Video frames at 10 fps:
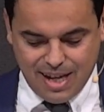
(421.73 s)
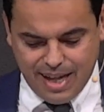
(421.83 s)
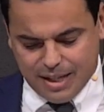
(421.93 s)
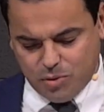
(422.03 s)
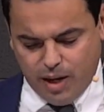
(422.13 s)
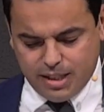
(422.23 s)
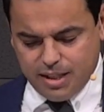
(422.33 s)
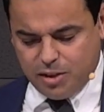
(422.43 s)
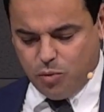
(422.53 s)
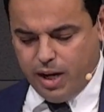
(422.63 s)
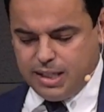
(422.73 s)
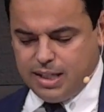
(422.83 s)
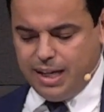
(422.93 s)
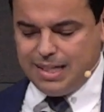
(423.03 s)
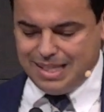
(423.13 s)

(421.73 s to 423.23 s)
That's why Sister White says that